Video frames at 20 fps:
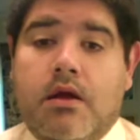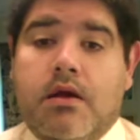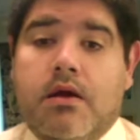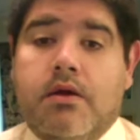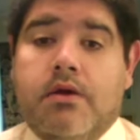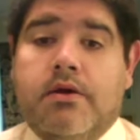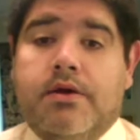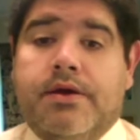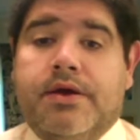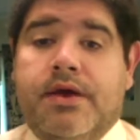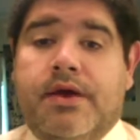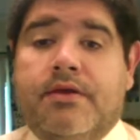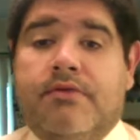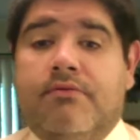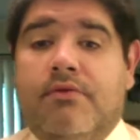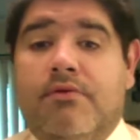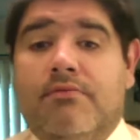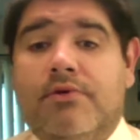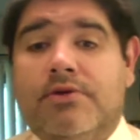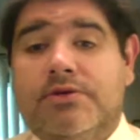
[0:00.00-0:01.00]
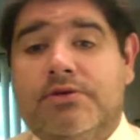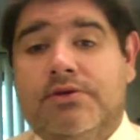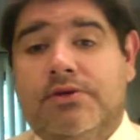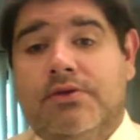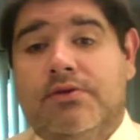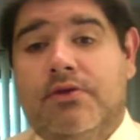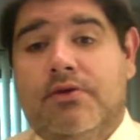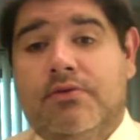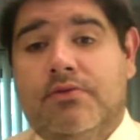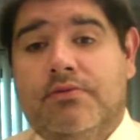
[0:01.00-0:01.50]
All right, guys, what I want you to
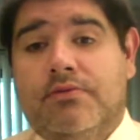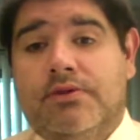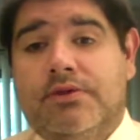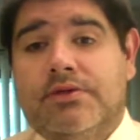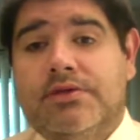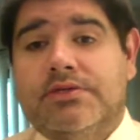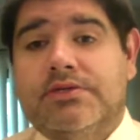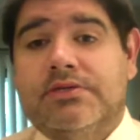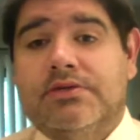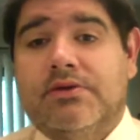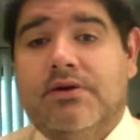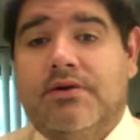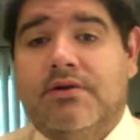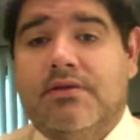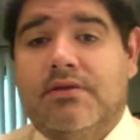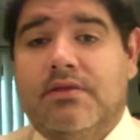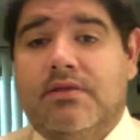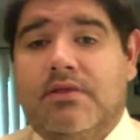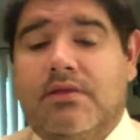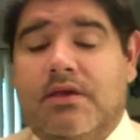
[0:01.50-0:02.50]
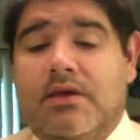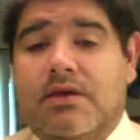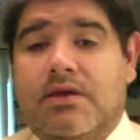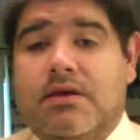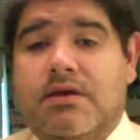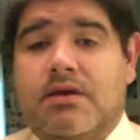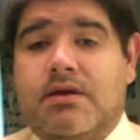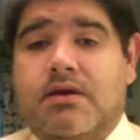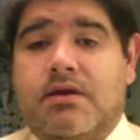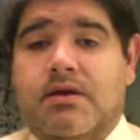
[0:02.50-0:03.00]
do is start
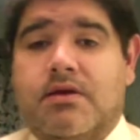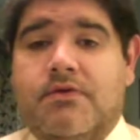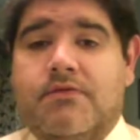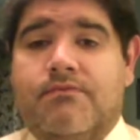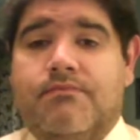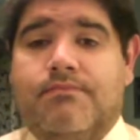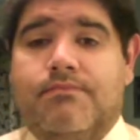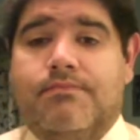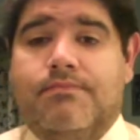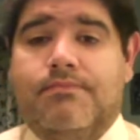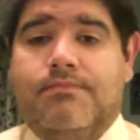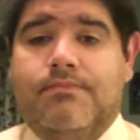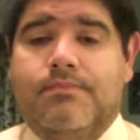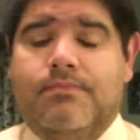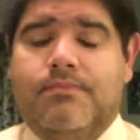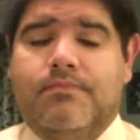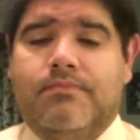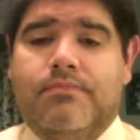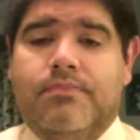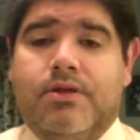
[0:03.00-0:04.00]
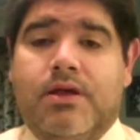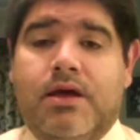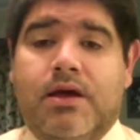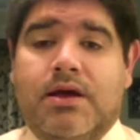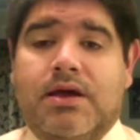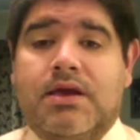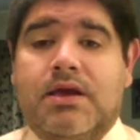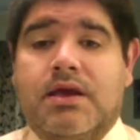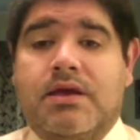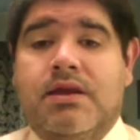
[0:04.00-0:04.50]
thinking of
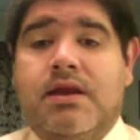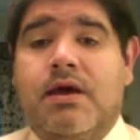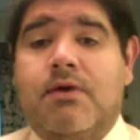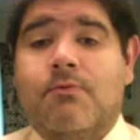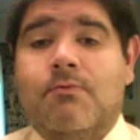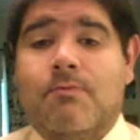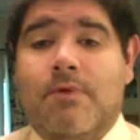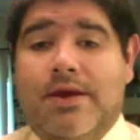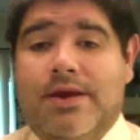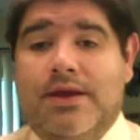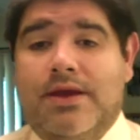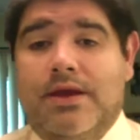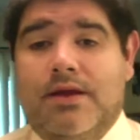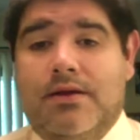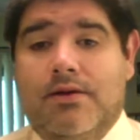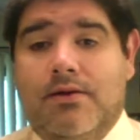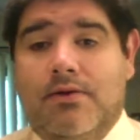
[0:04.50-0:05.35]
blogging and not writing.